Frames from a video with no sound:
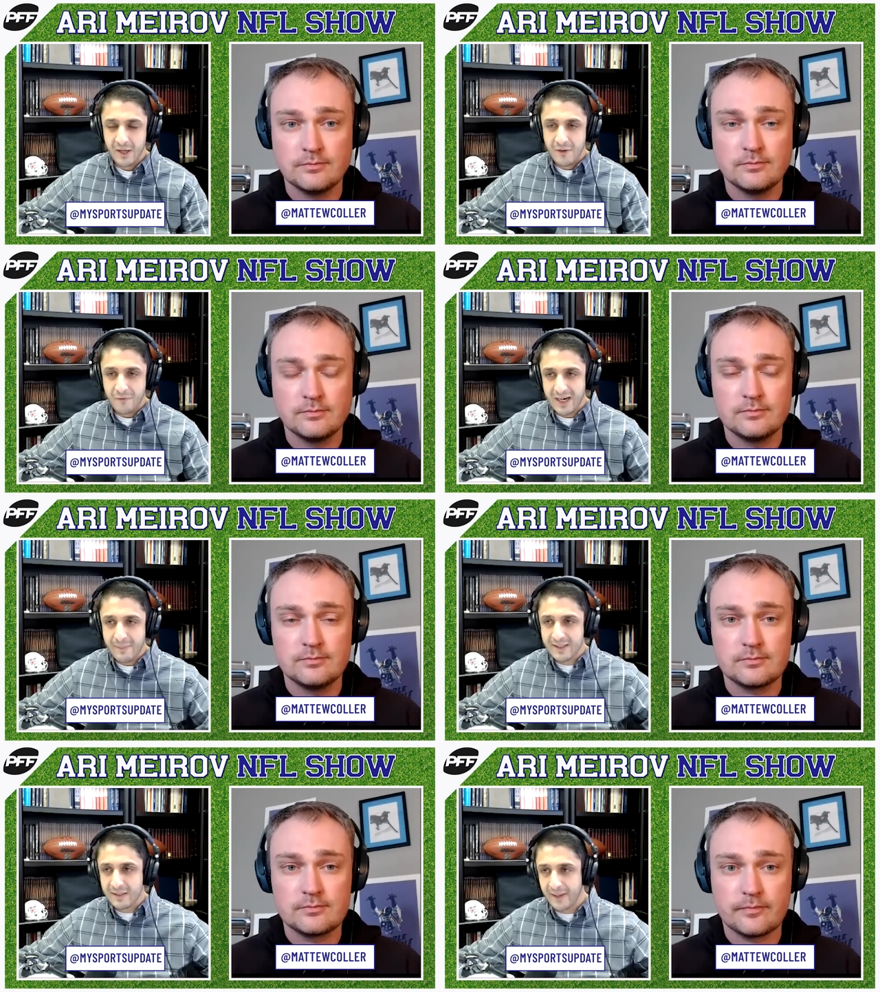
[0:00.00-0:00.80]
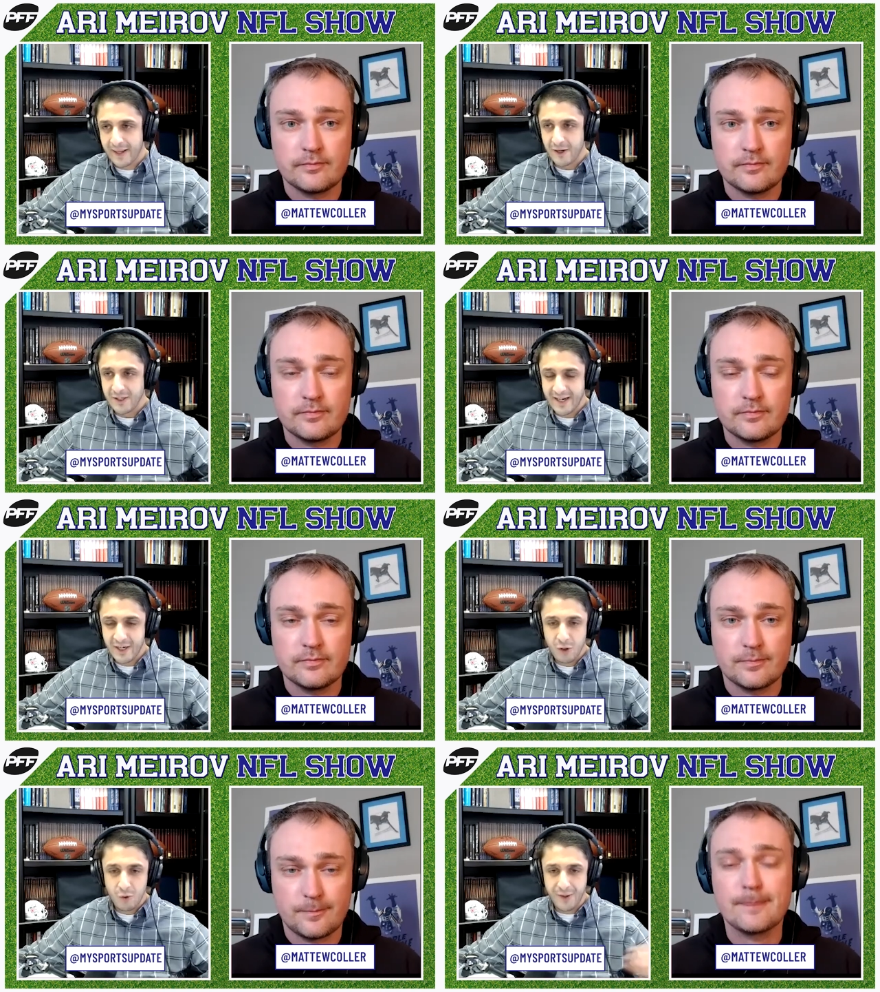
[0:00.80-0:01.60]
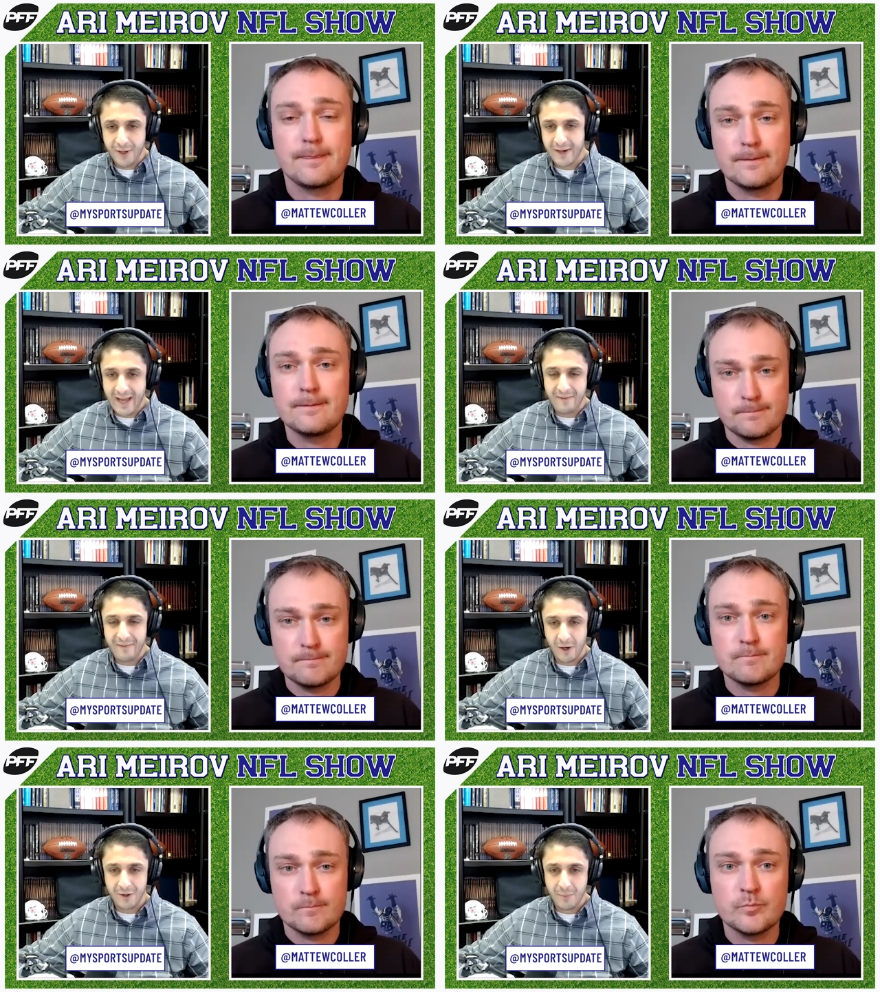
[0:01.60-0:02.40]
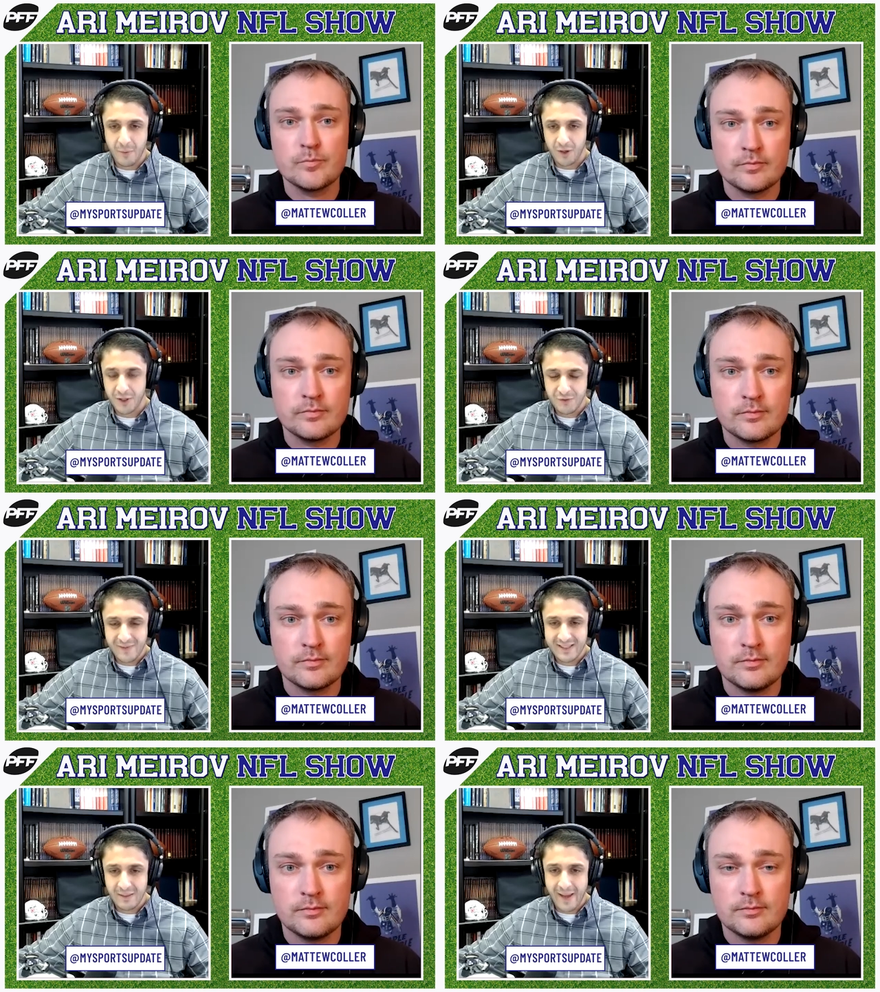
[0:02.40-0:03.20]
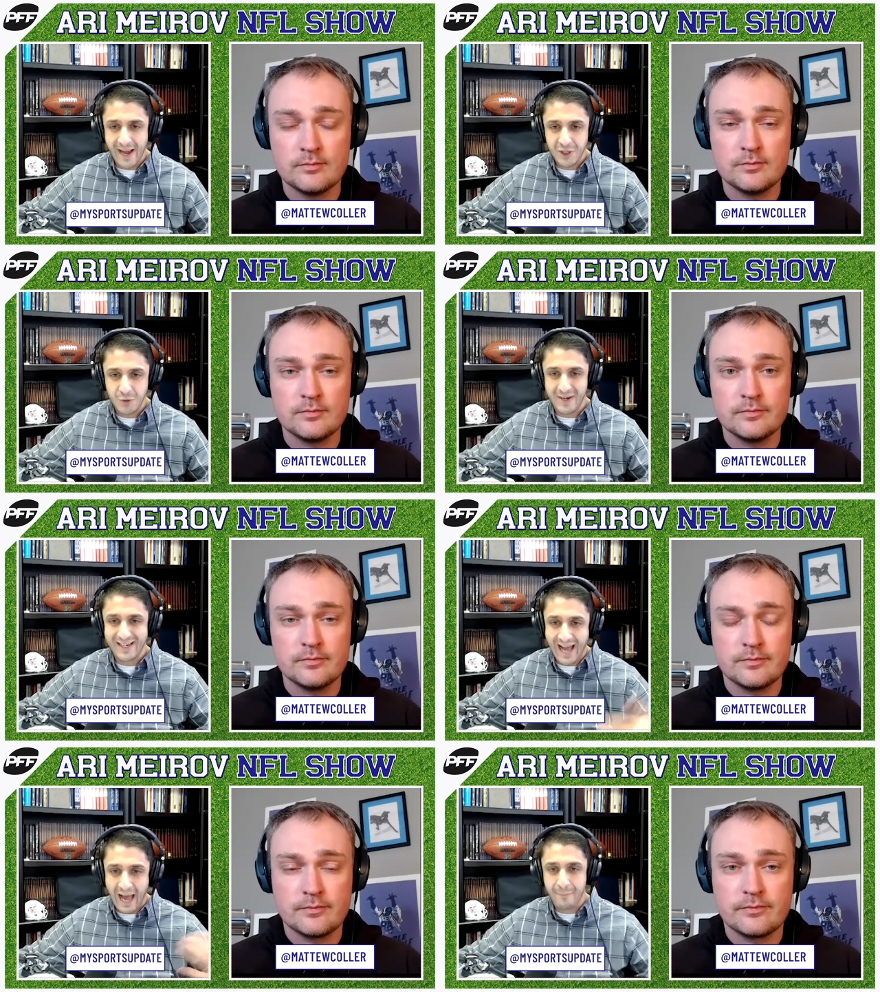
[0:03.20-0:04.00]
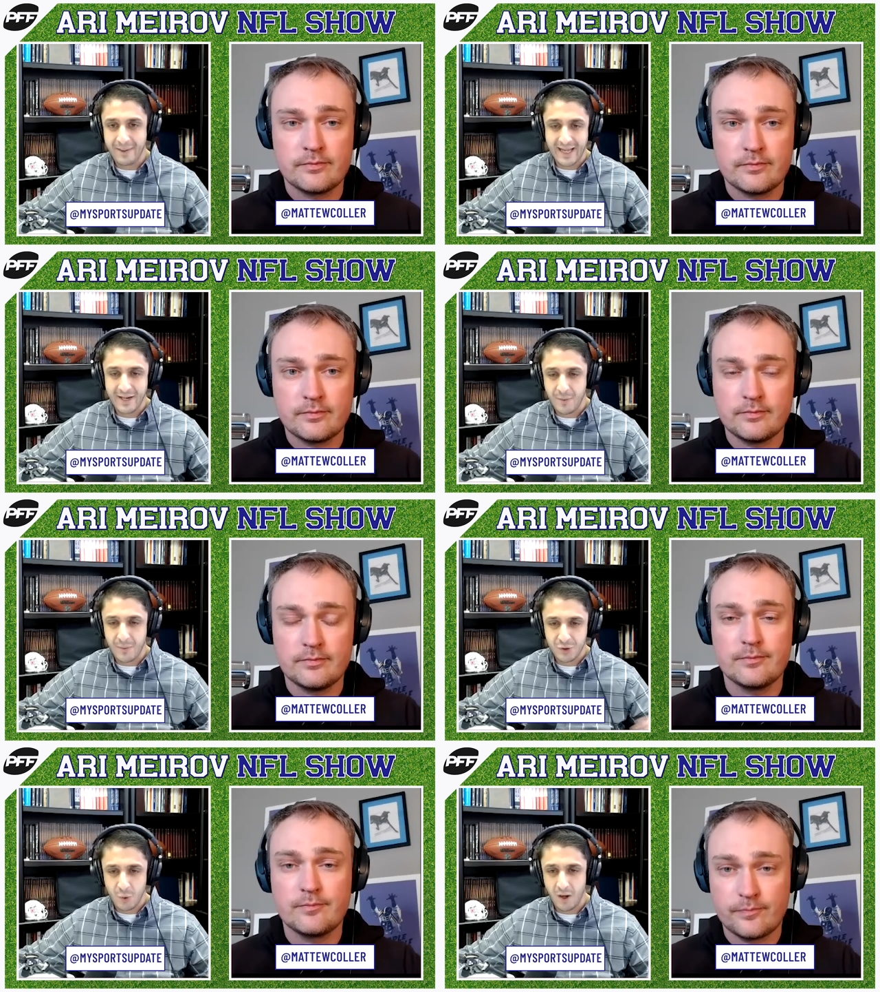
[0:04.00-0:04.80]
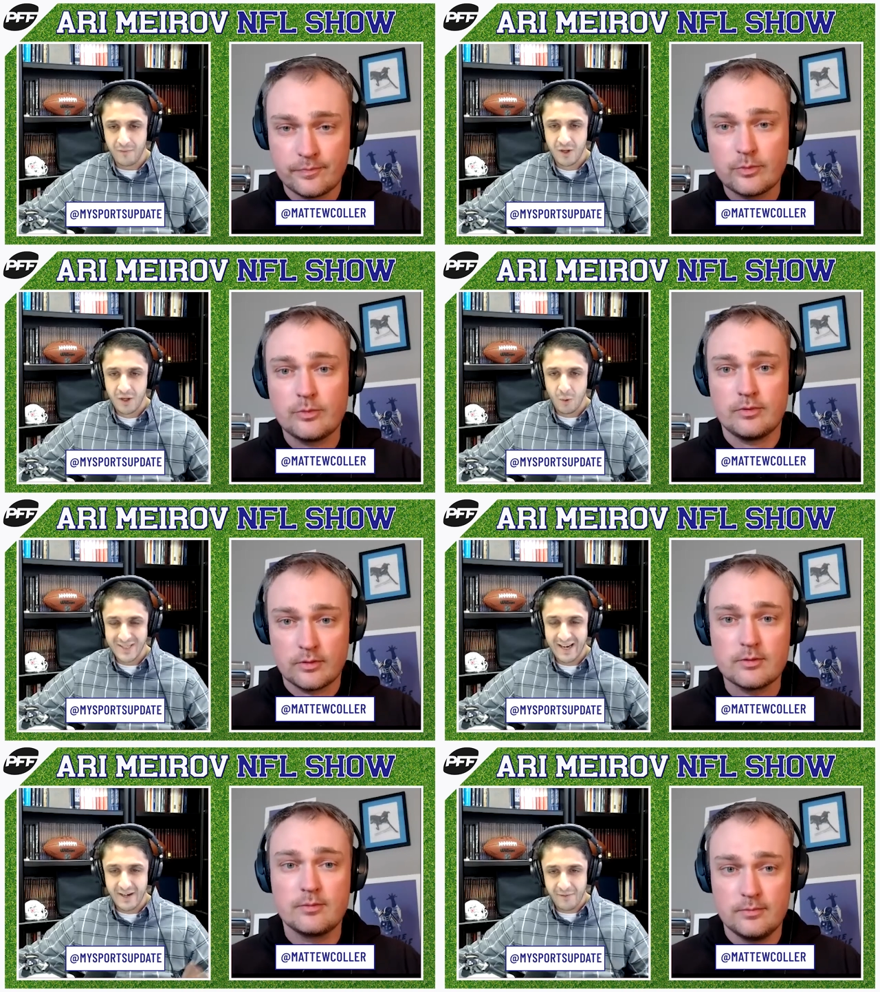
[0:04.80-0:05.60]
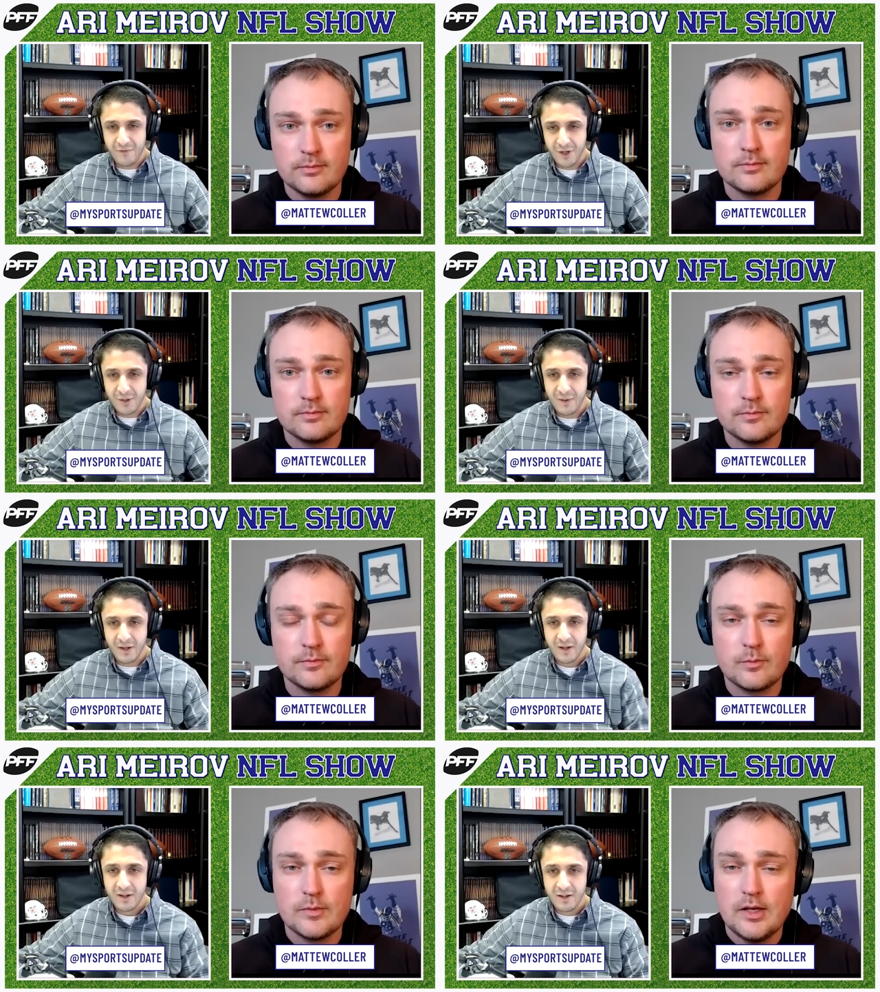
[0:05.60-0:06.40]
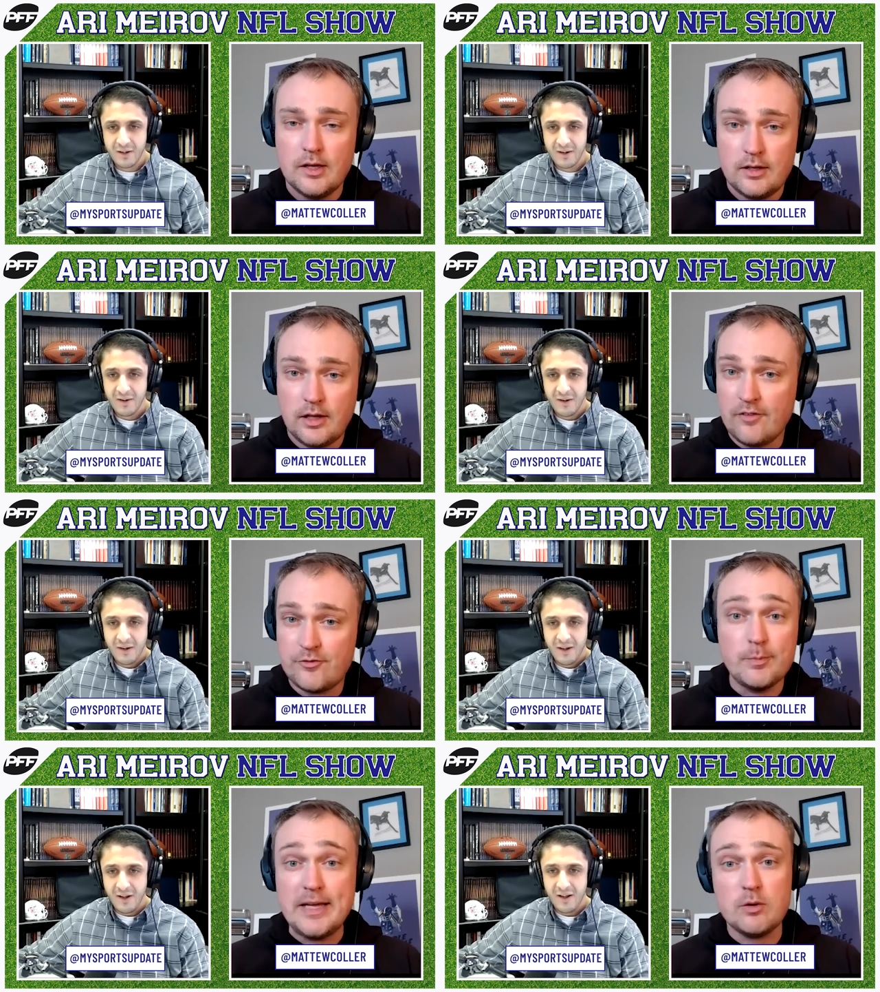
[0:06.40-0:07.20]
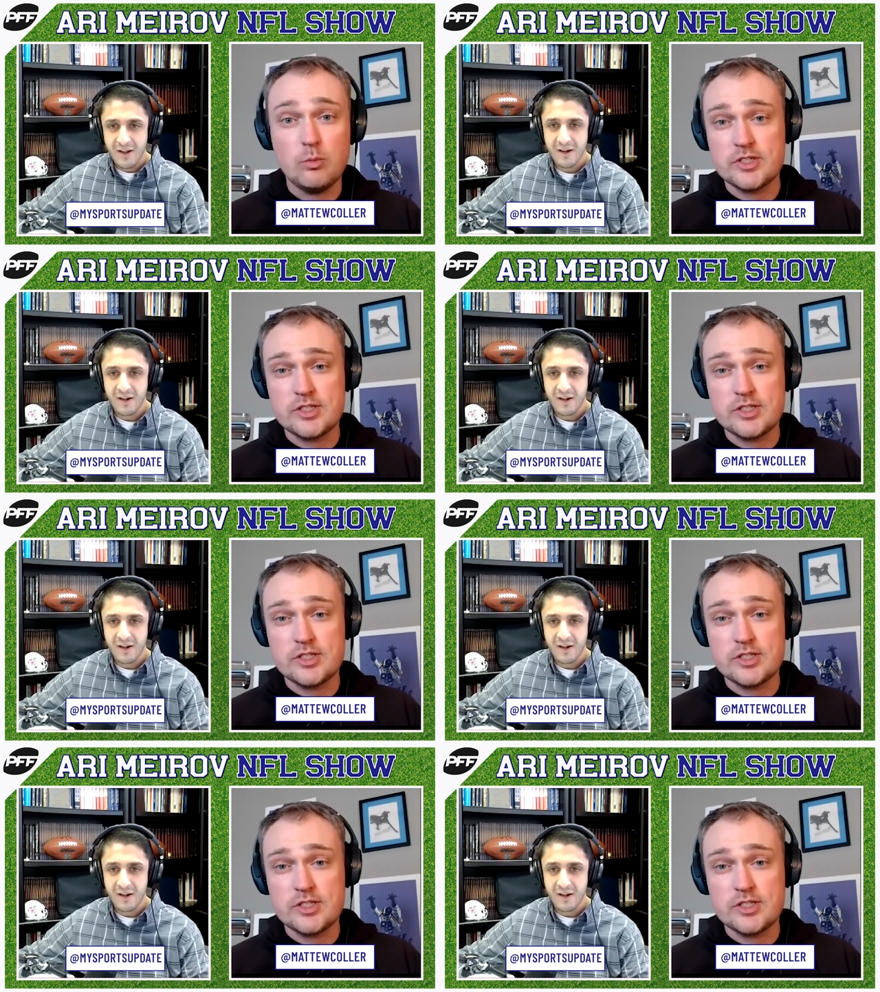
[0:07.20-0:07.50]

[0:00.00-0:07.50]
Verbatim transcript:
Speaker 1: forget about the players, they didn't know who they're going to have there on the board. Did you feel like the package when it happened at number 12, was that enough for
Speaker 2: you? Uh, for me, it was